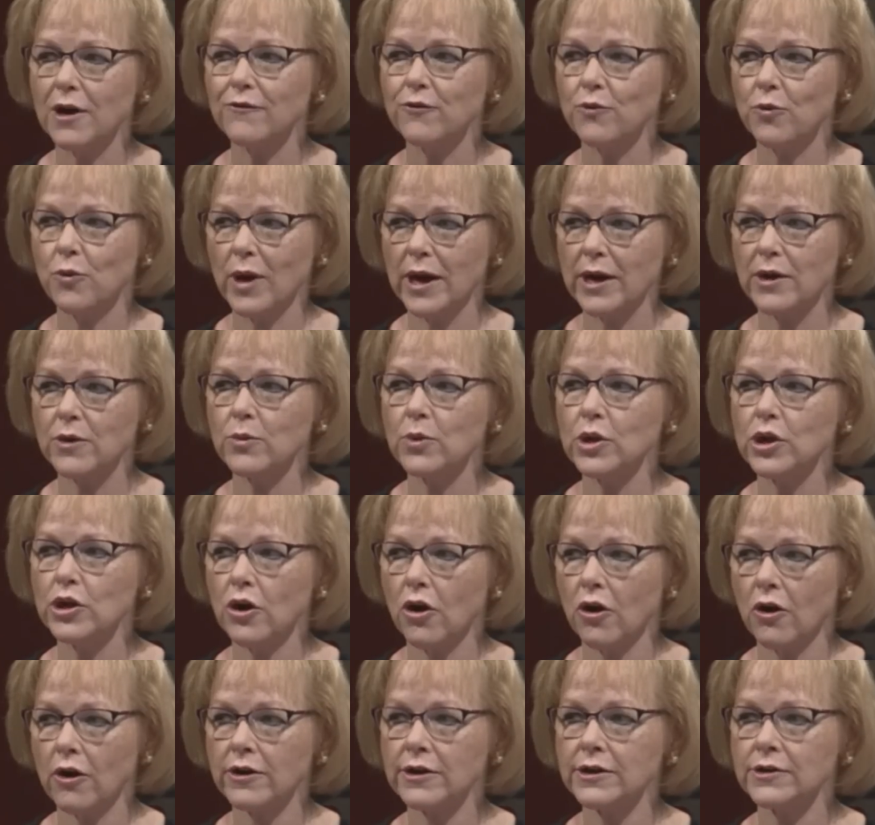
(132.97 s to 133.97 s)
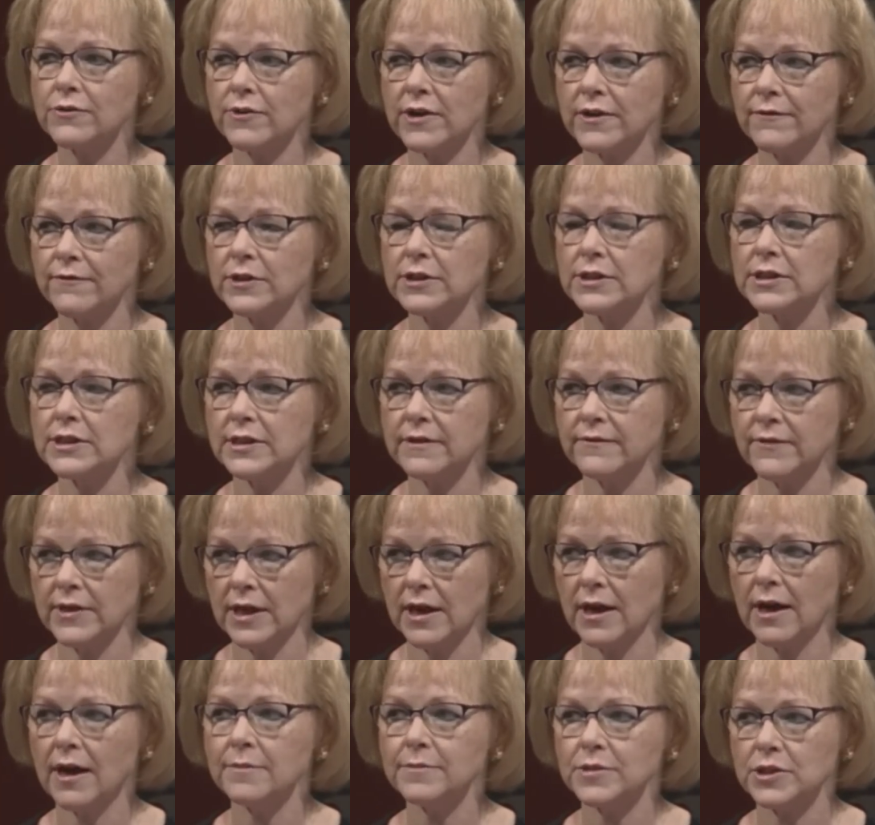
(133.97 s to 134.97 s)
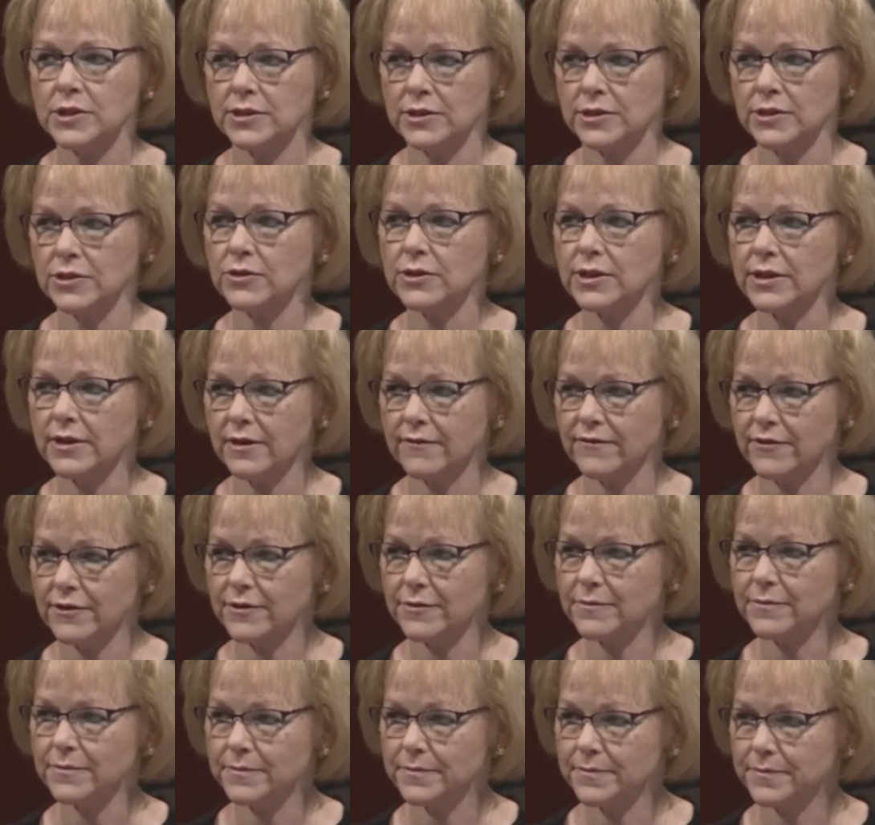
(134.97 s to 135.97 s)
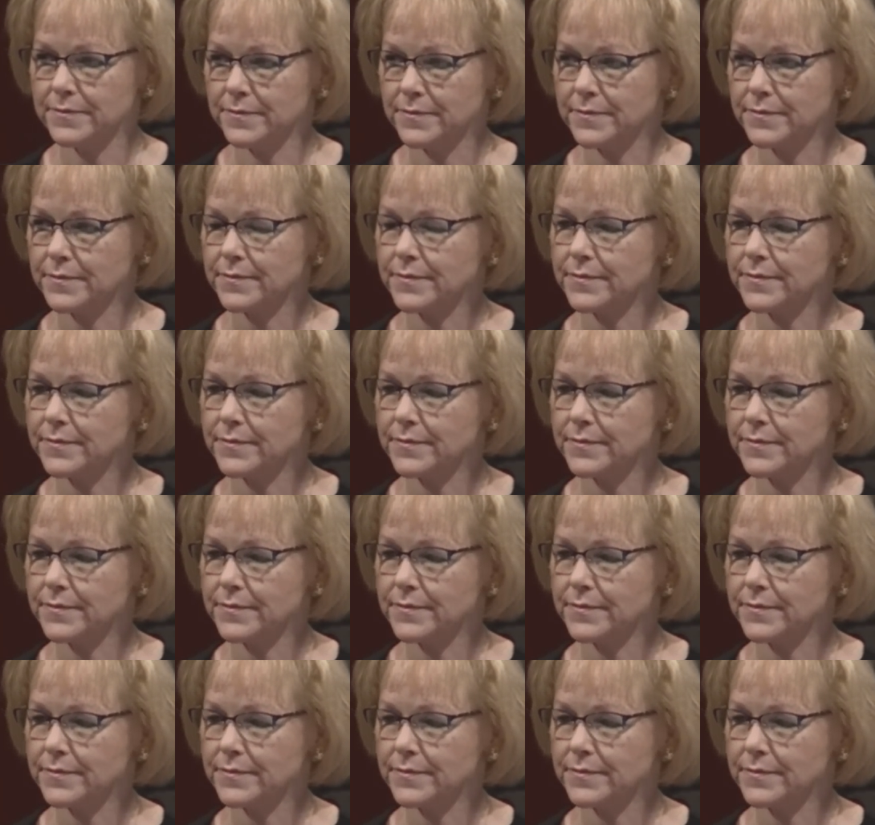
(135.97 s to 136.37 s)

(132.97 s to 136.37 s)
of where we are in reference to giving options to the governor. And one of